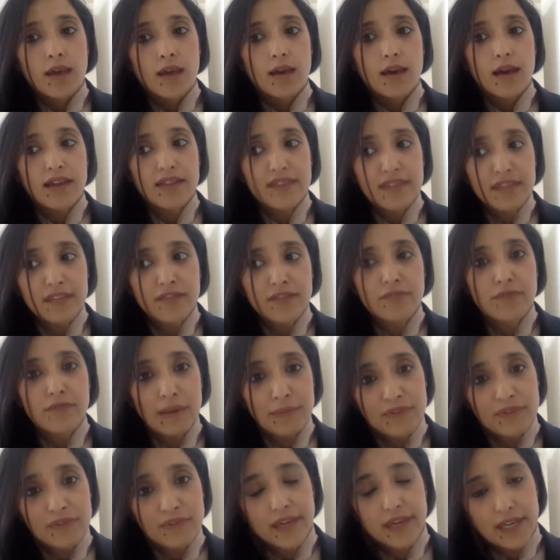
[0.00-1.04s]
I think the
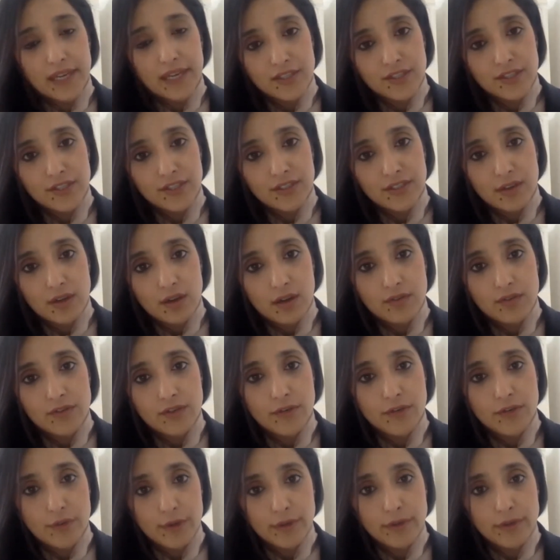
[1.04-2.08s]
ramification of
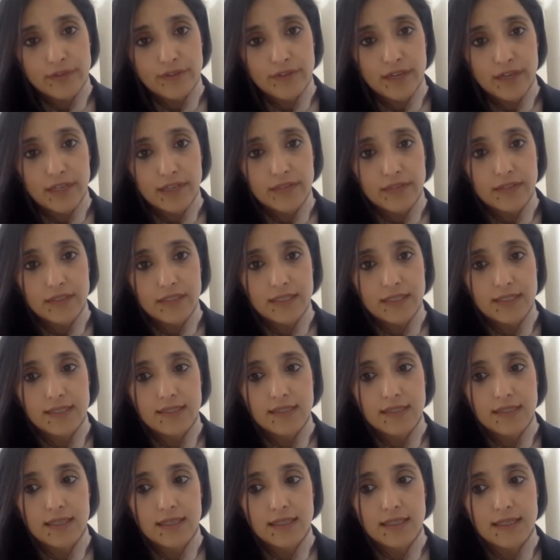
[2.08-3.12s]
coronavirus
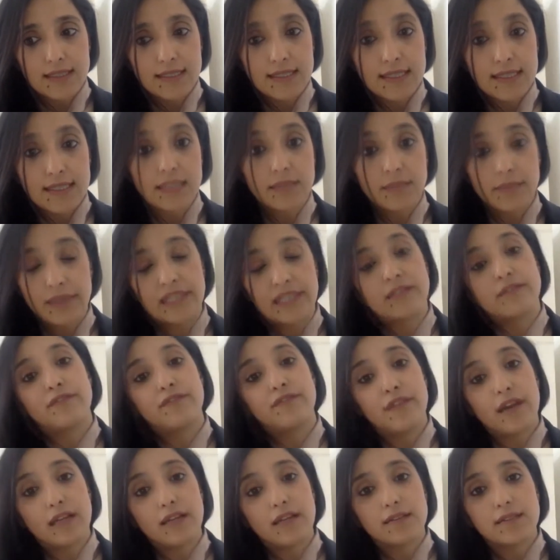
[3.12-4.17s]
is still being
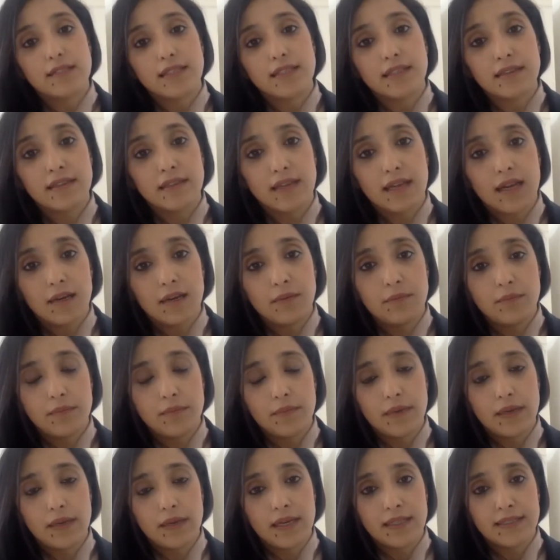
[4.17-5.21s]
felt
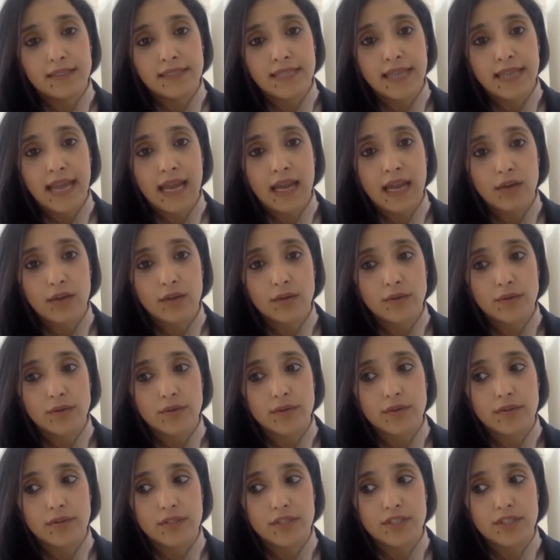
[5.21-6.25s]
and how
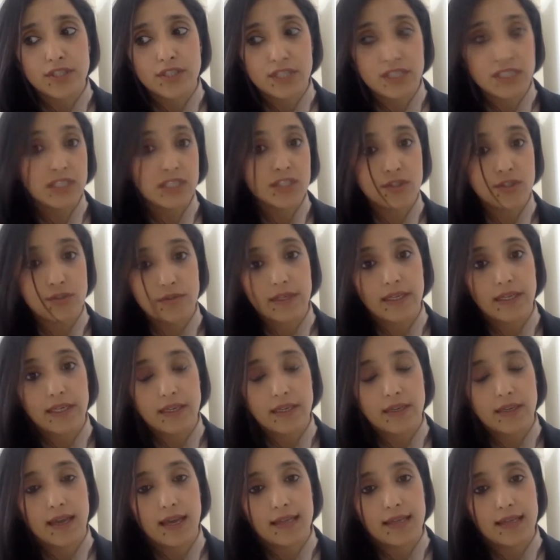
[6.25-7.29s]
the
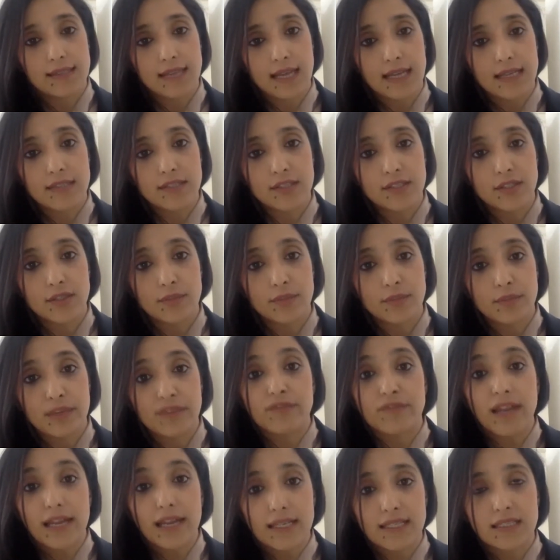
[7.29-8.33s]
judiciary has had to be
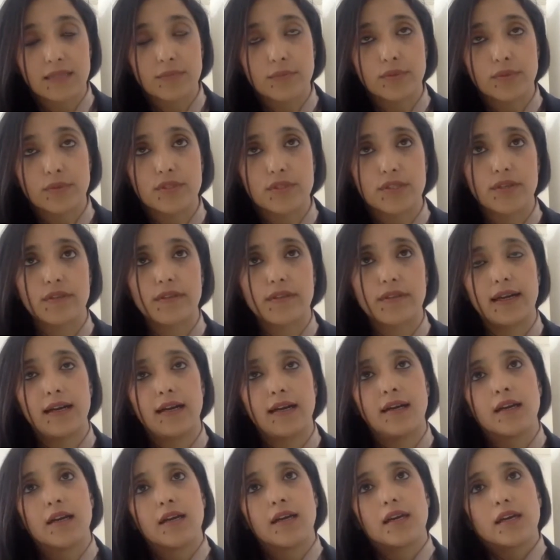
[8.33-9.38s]
flexible to that.
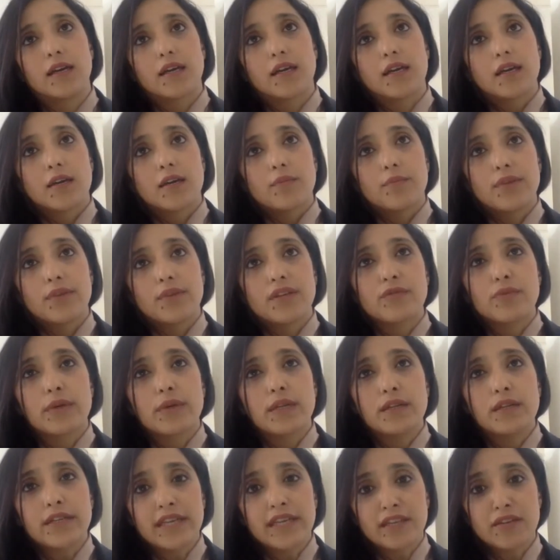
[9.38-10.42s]
But if we're
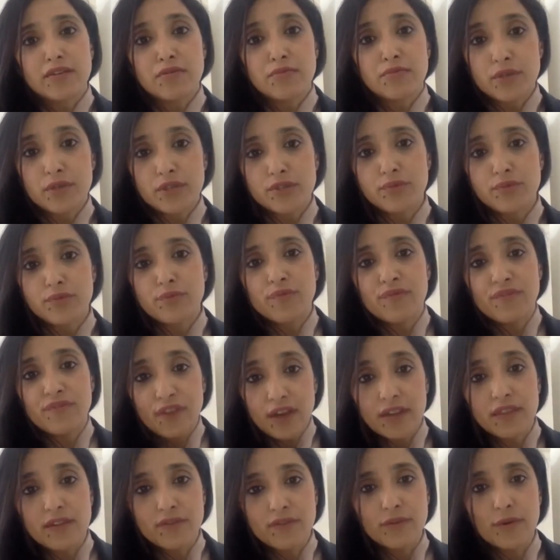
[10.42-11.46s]
looking much
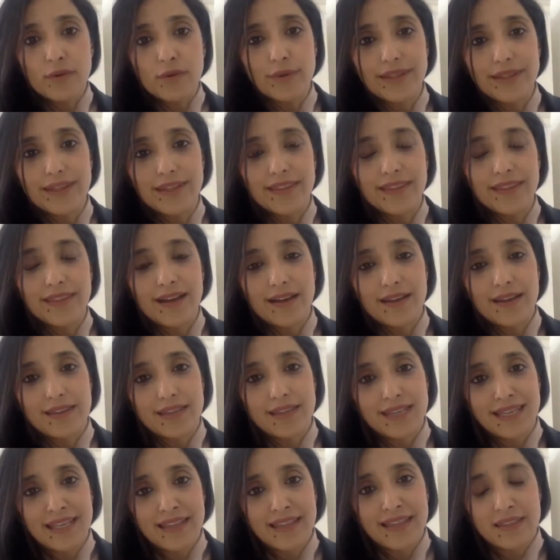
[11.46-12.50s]
further forward than that,
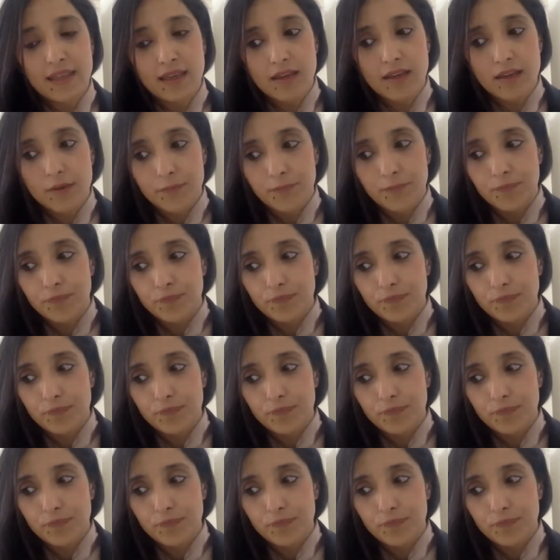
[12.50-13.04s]
then I think